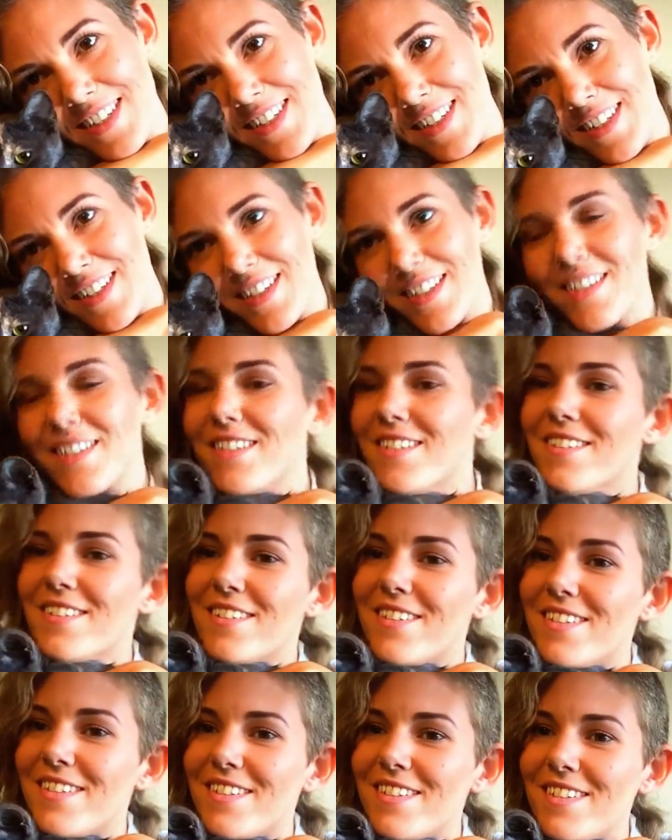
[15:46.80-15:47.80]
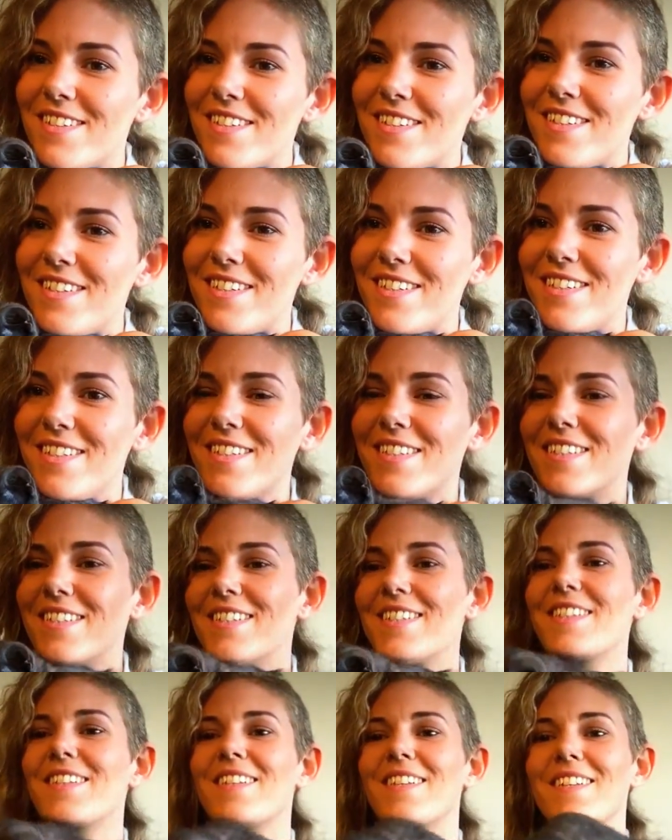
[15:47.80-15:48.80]

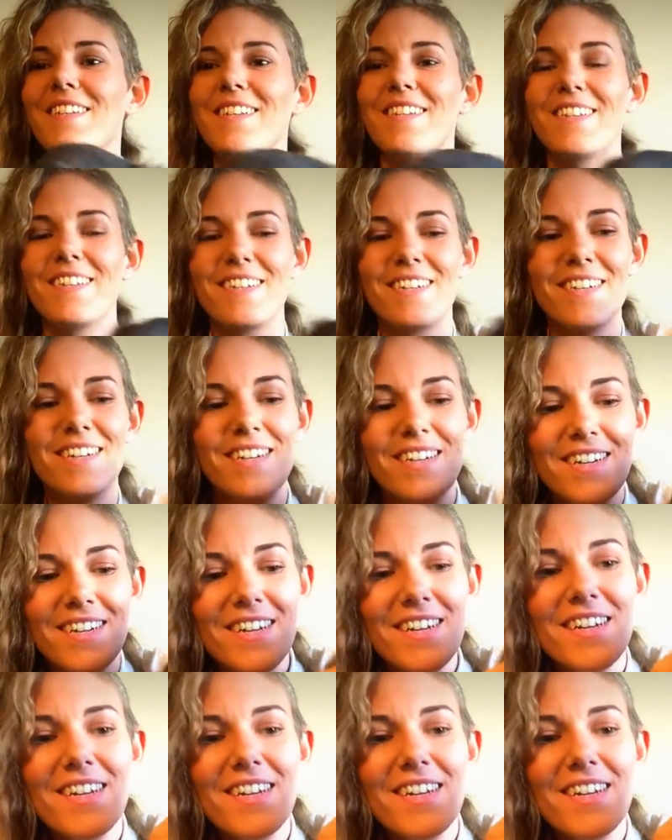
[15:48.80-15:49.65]
(no one is talking)